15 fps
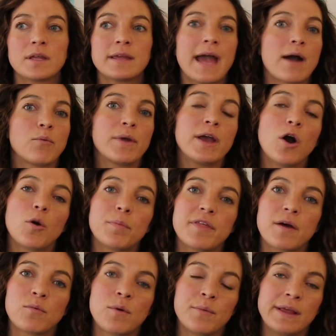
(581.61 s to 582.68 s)
yeah, we hope
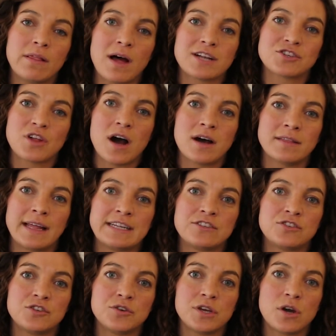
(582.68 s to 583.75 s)
that when we launch the online
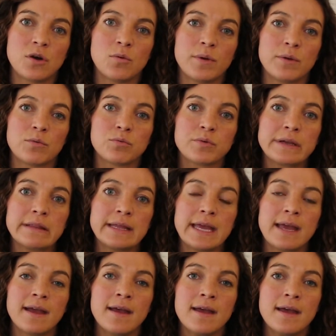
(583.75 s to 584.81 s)
studio, we
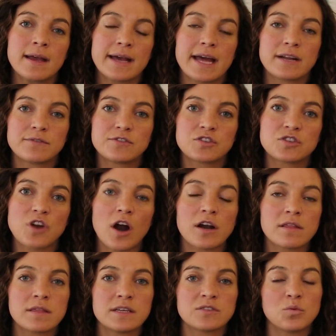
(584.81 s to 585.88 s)
really kind of
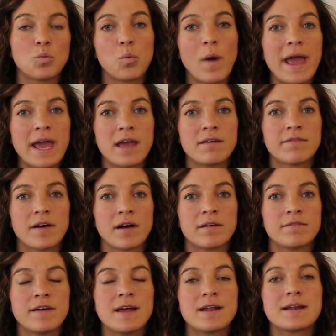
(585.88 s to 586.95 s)
start this wave
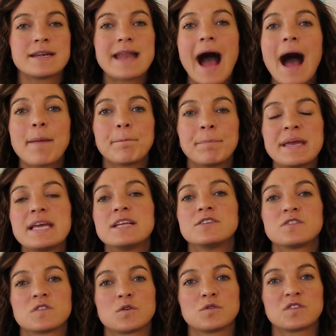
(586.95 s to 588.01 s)
of not being
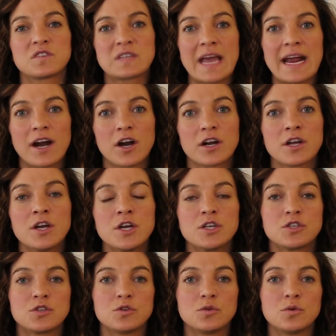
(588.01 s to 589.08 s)
so scared
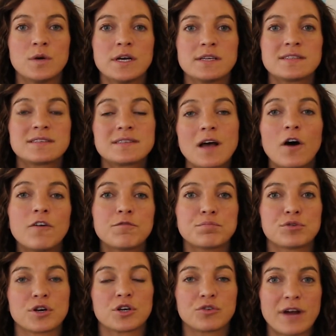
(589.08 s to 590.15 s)
to
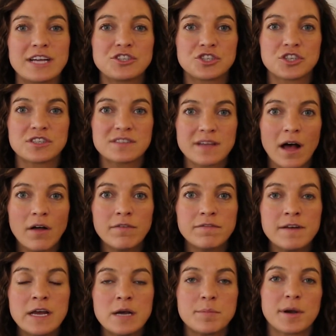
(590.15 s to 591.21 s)
self-progress
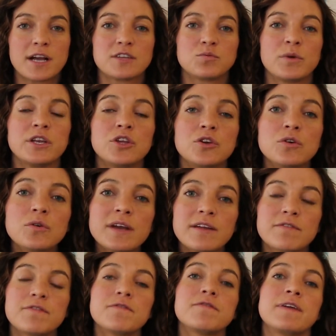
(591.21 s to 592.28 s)
yourself, because when you
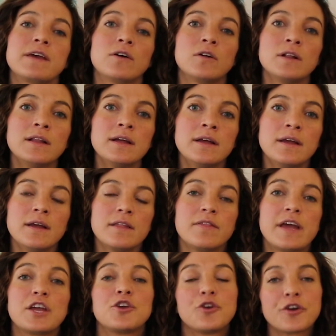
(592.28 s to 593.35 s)
can feel
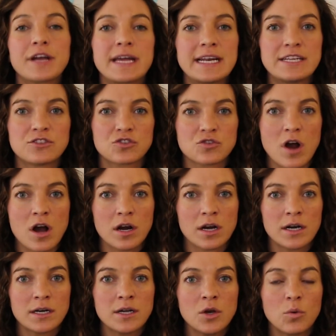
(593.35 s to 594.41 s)
that you're getting
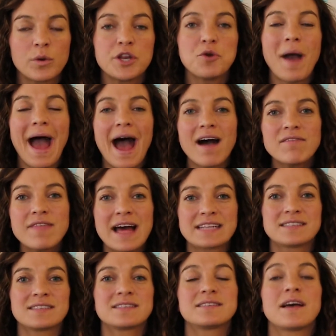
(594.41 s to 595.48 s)
stronger, when you have
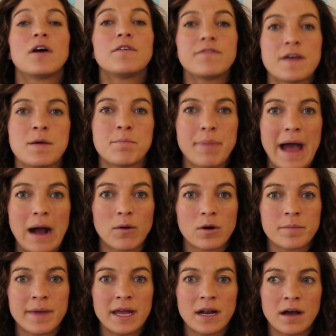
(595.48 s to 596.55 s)
that
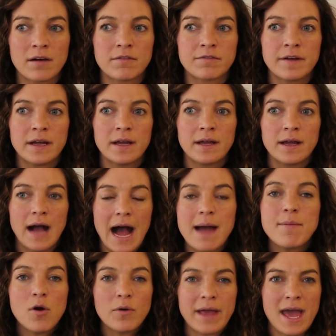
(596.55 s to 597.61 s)
self-empowerment of,
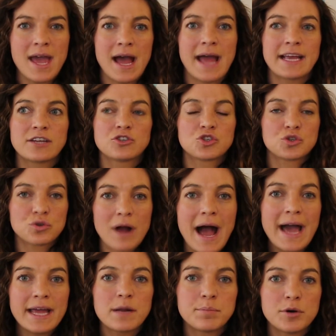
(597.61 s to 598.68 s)
I'm okay, I can
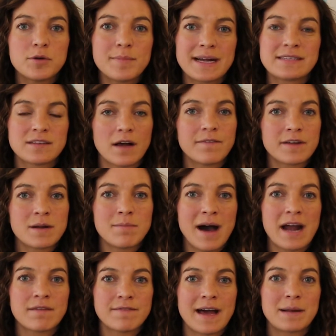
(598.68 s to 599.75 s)
try to put myself in a
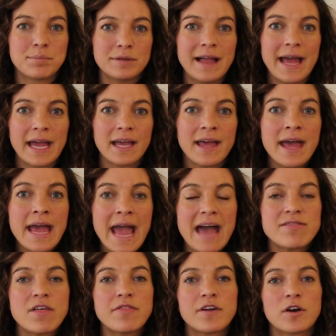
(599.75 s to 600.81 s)
modified plank,
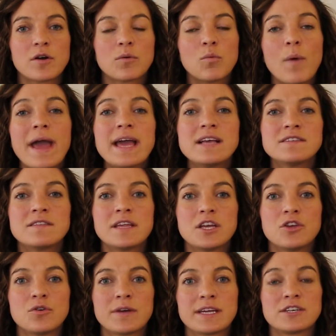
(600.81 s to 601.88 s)
and then there are ways that
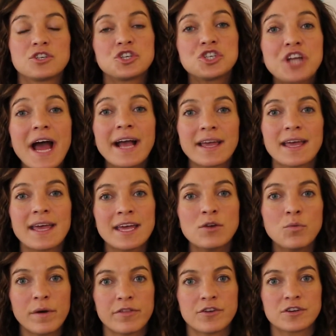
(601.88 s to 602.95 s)
you can check in with